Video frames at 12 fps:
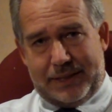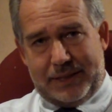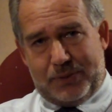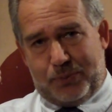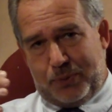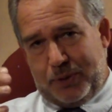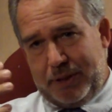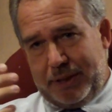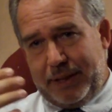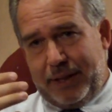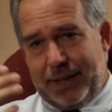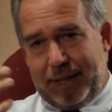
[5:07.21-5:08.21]
is
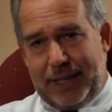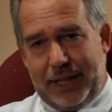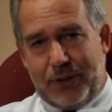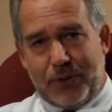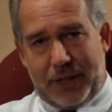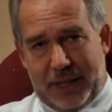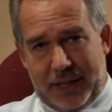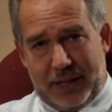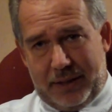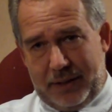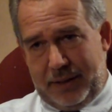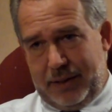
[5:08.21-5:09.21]
really the hearing
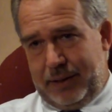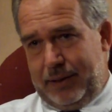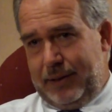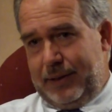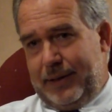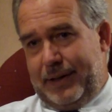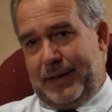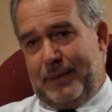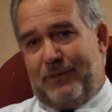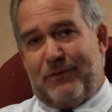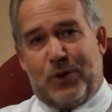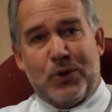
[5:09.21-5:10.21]

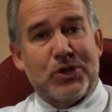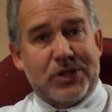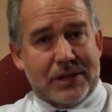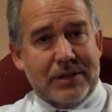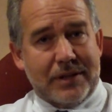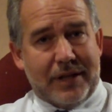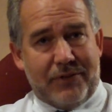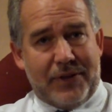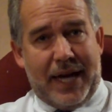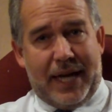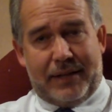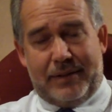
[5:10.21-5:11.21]
version of
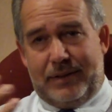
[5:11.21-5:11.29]
that.